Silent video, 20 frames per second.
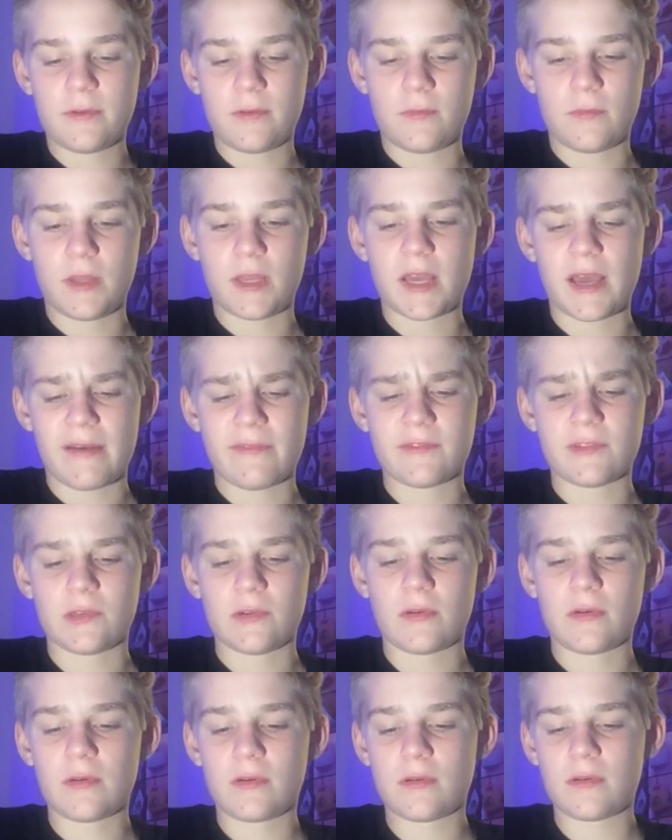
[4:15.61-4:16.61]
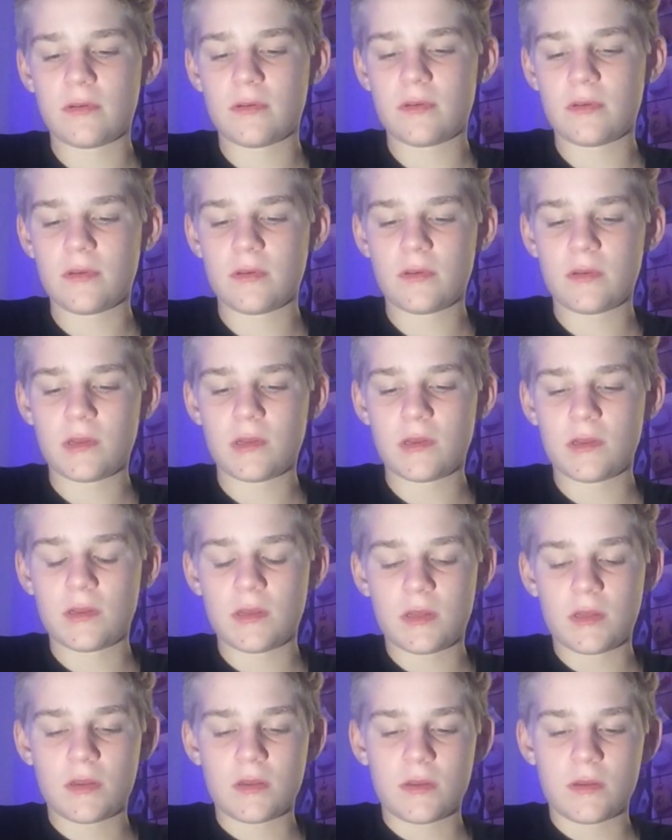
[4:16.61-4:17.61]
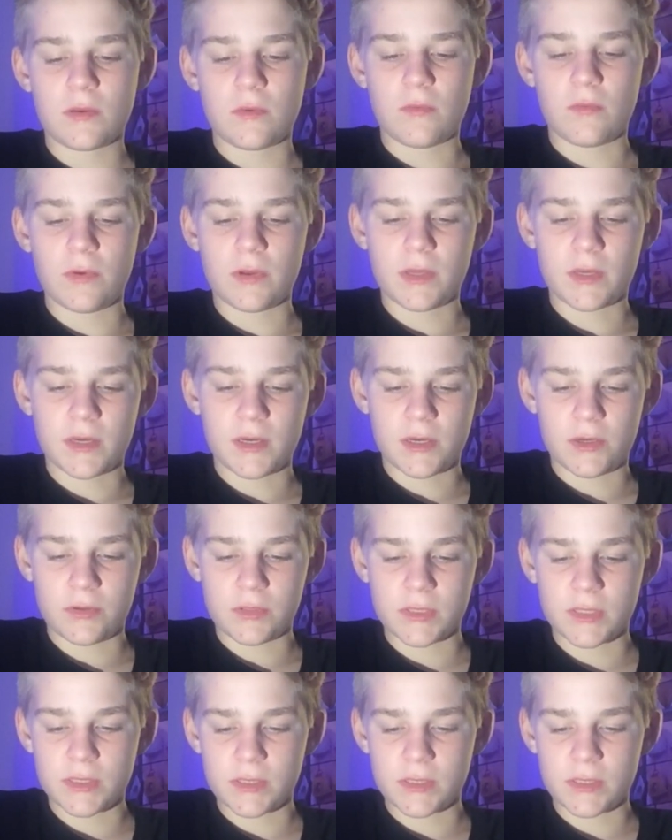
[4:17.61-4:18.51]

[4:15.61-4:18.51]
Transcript: We have to. We got, who's